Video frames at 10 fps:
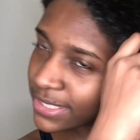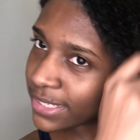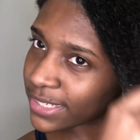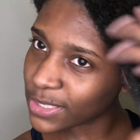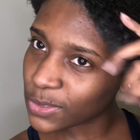
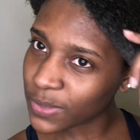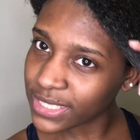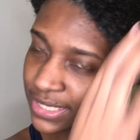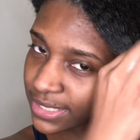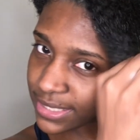gonna
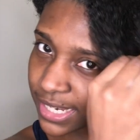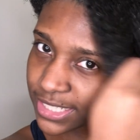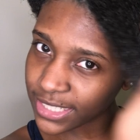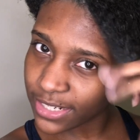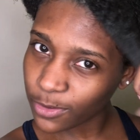twist this
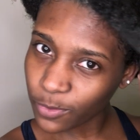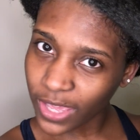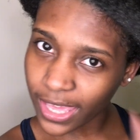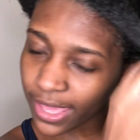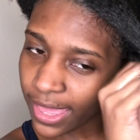section
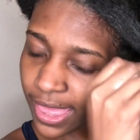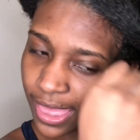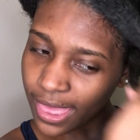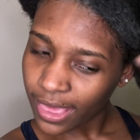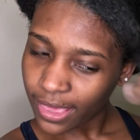away,
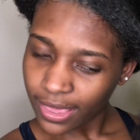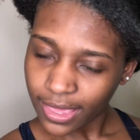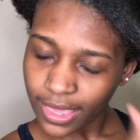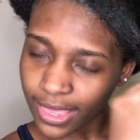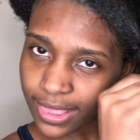
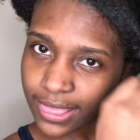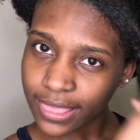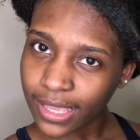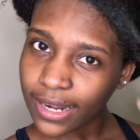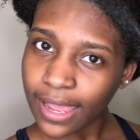
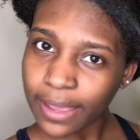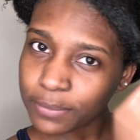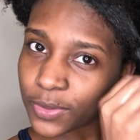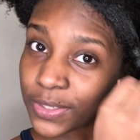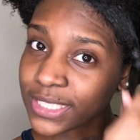and then
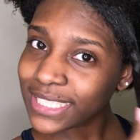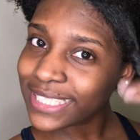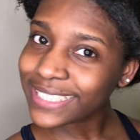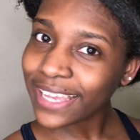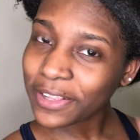I'm going to
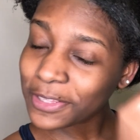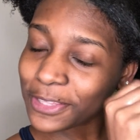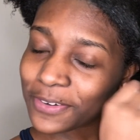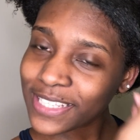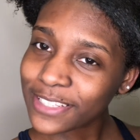detangle
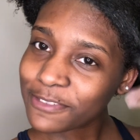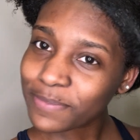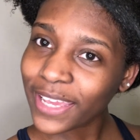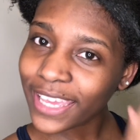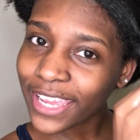the rest of
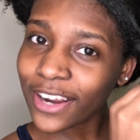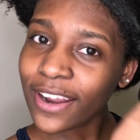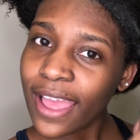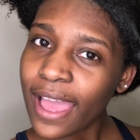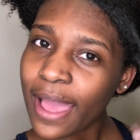my
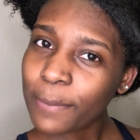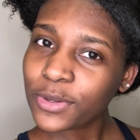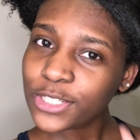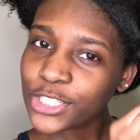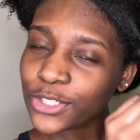hair. I'm
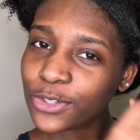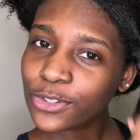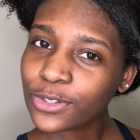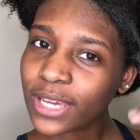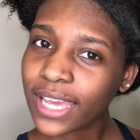going to show
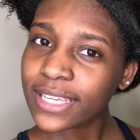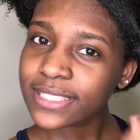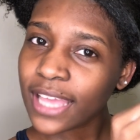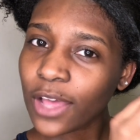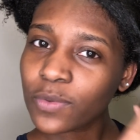you
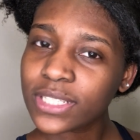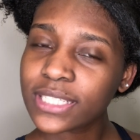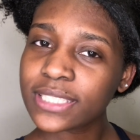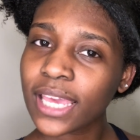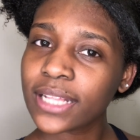guys how it
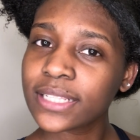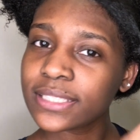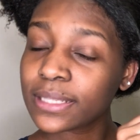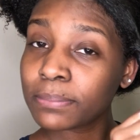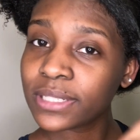
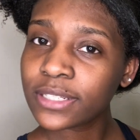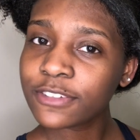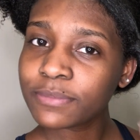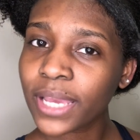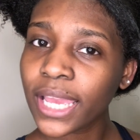detangles the middle
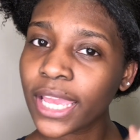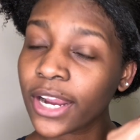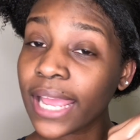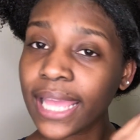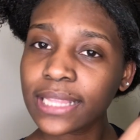of my
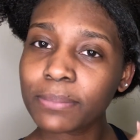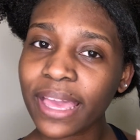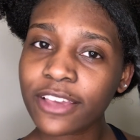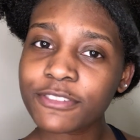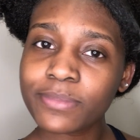hair and the
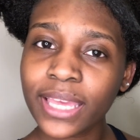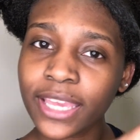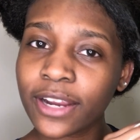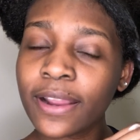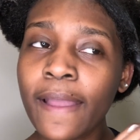back of my
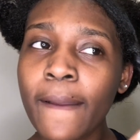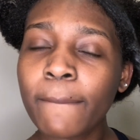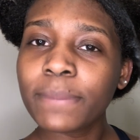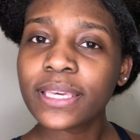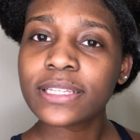hair
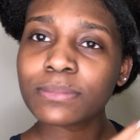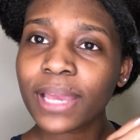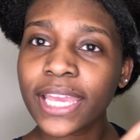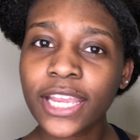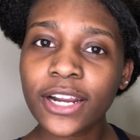because
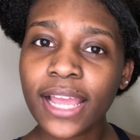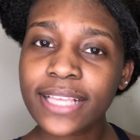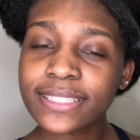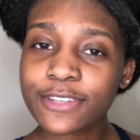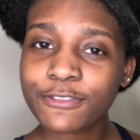my hair
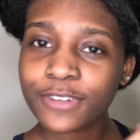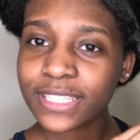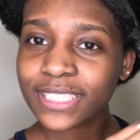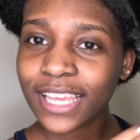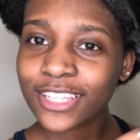has
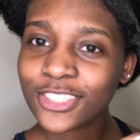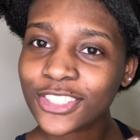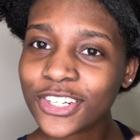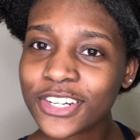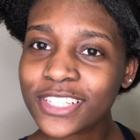different
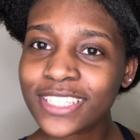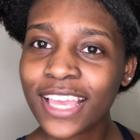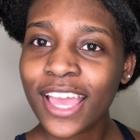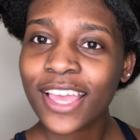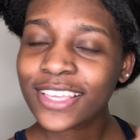textures.
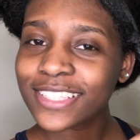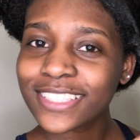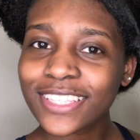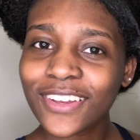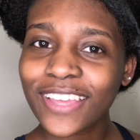
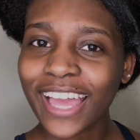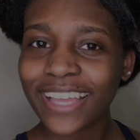So yeah.